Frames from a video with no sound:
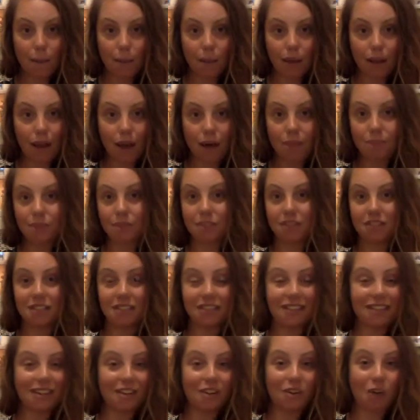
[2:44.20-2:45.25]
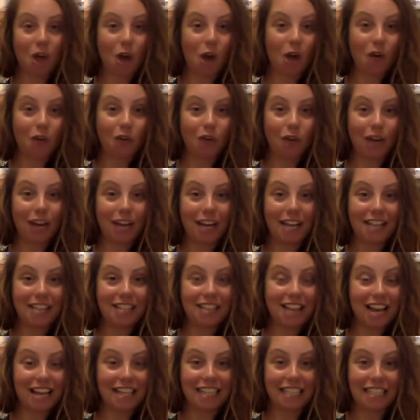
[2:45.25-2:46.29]
plops a grand
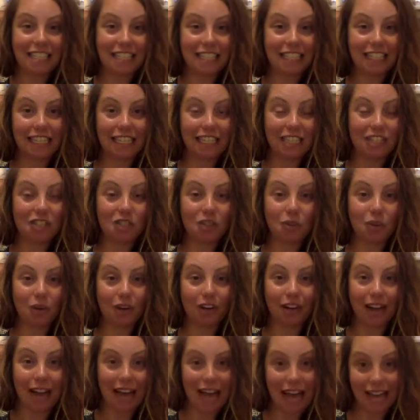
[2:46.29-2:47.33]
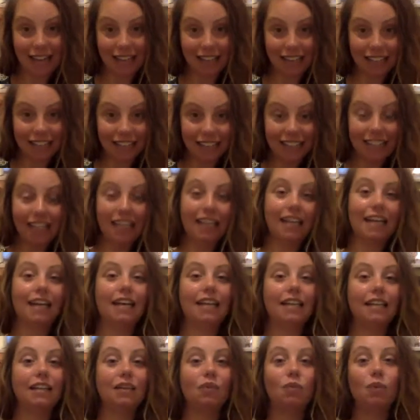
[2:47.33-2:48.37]
idea into our head
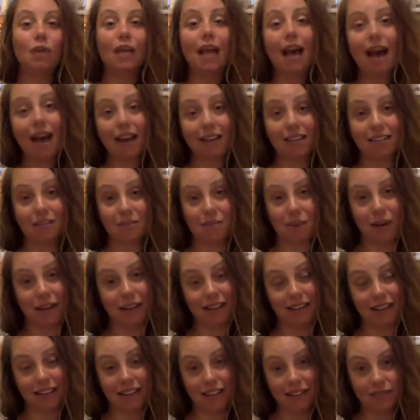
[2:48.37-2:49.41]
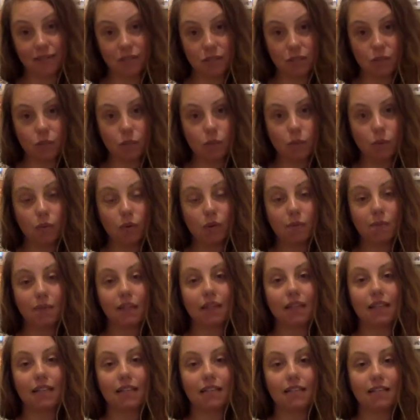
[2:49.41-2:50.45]
and then we act upon it. So we want to be
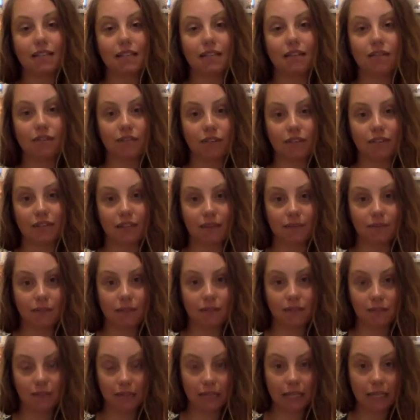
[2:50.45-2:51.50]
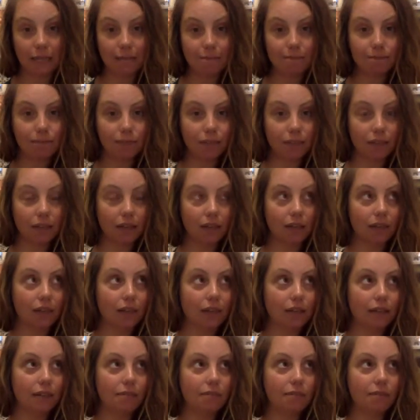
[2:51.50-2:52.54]
in that state of receptivity.
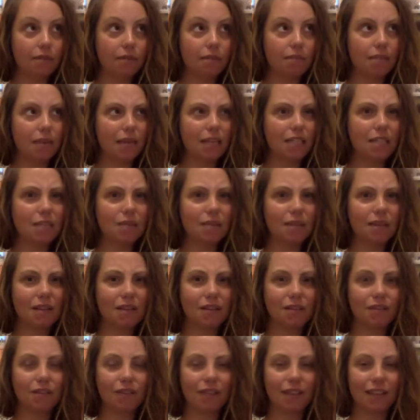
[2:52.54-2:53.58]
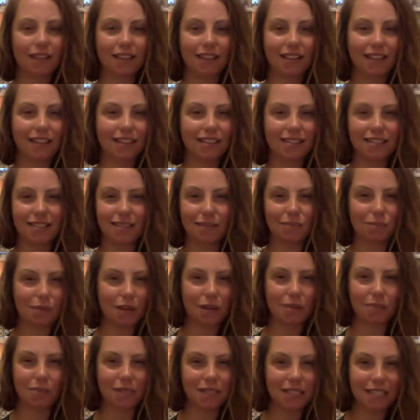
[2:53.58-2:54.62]
It reminds me of, I think it's a
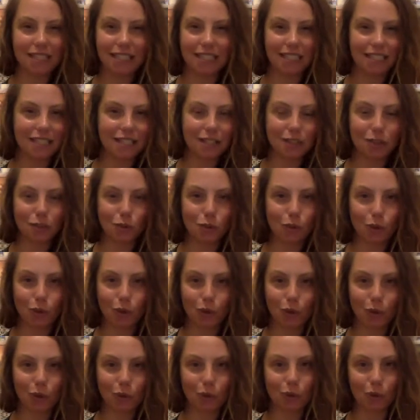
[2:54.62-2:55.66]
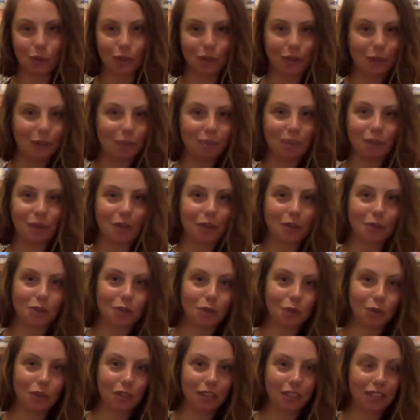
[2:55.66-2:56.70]
Matisse quote or a
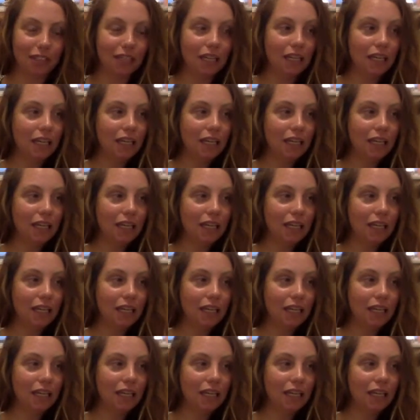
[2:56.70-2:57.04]
story